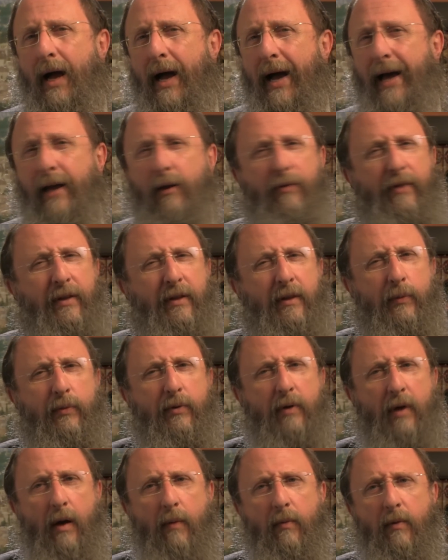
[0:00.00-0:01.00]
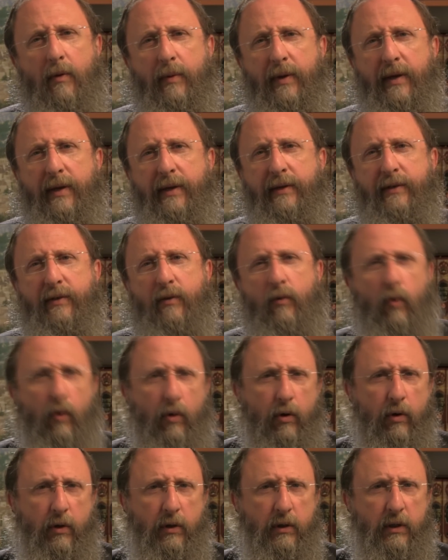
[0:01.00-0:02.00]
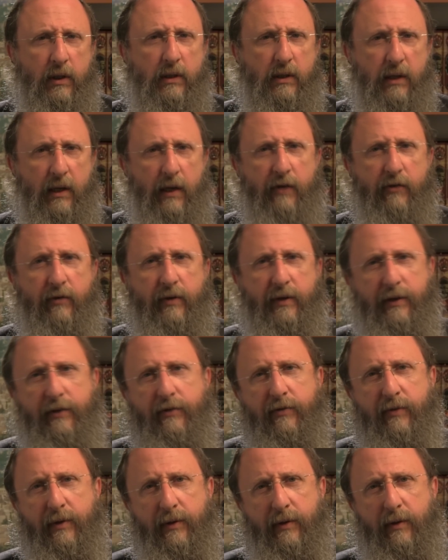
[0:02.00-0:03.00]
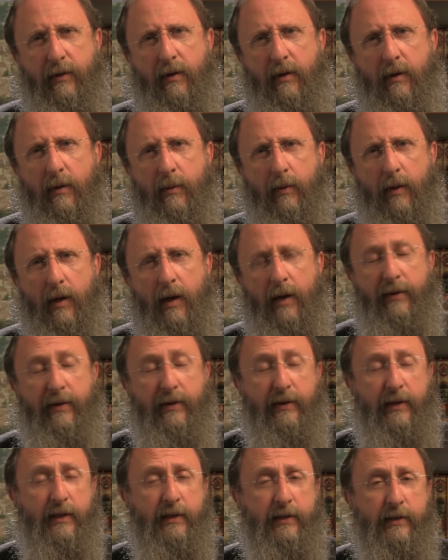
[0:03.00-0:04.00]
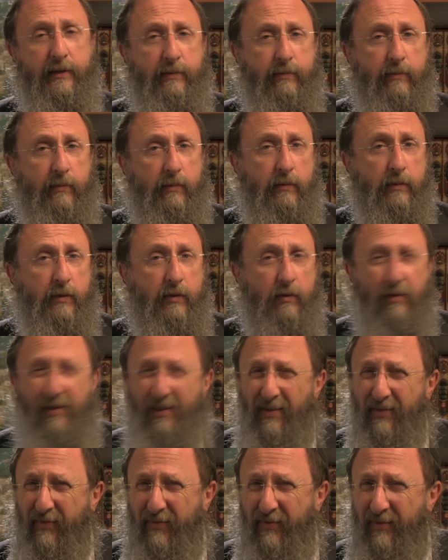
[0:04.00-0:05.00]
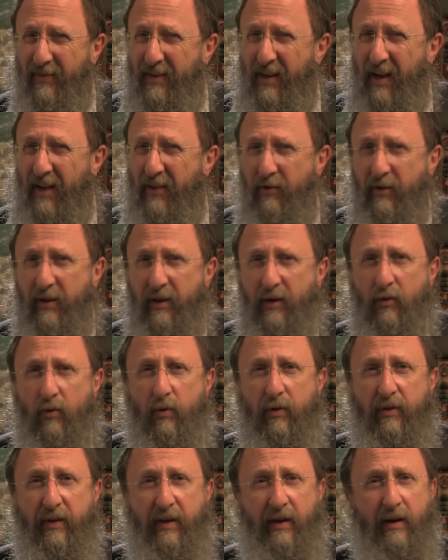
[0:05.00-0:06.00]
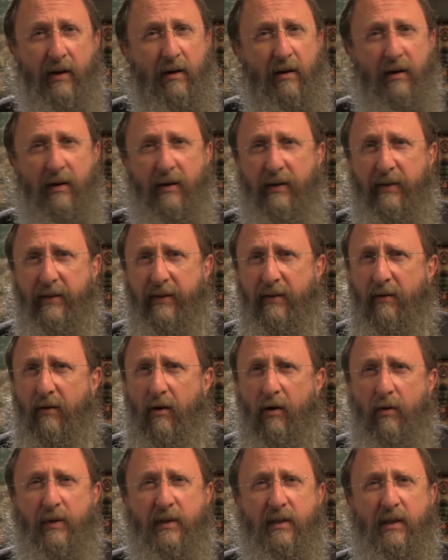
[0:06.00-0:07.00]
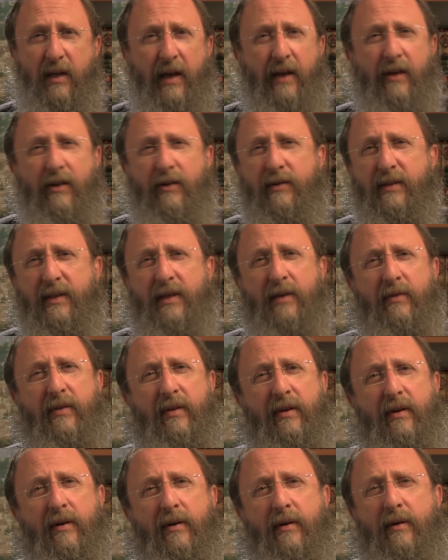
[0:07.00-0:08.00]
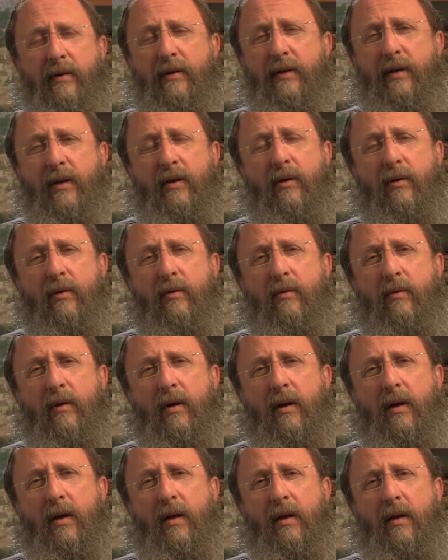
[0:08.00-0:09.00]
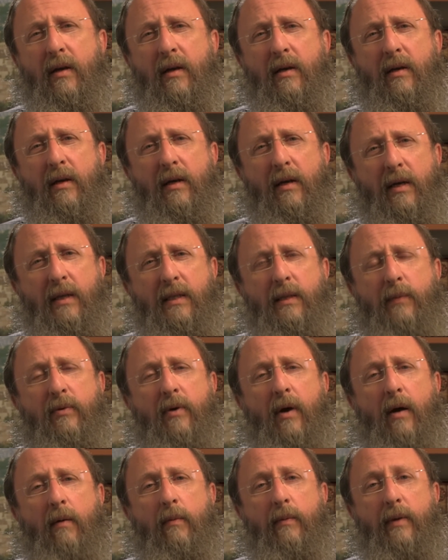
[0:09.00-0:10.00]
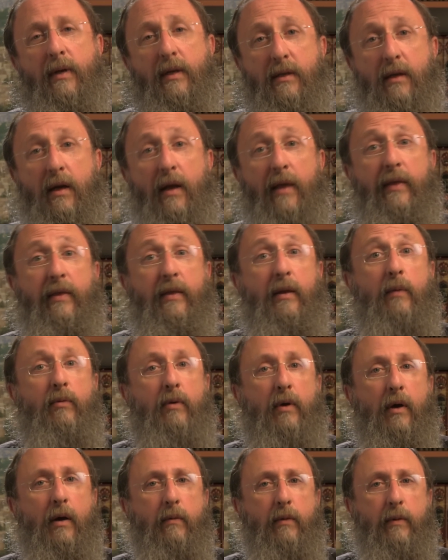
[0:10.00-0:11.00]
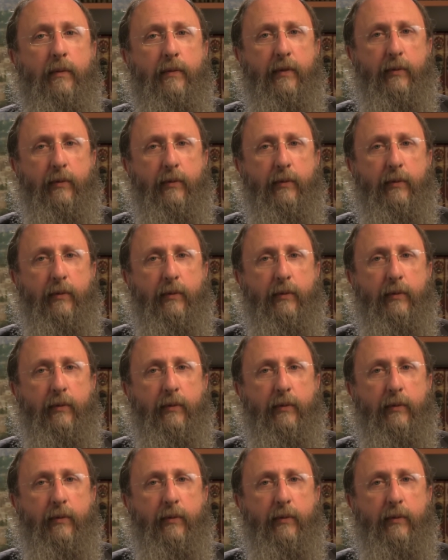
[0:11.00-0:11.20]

I don't think the problem is the world slandering Israel. I think that's sort of neither here nor there. There are always haters out there, you know. It's a problem, but it's not the problem.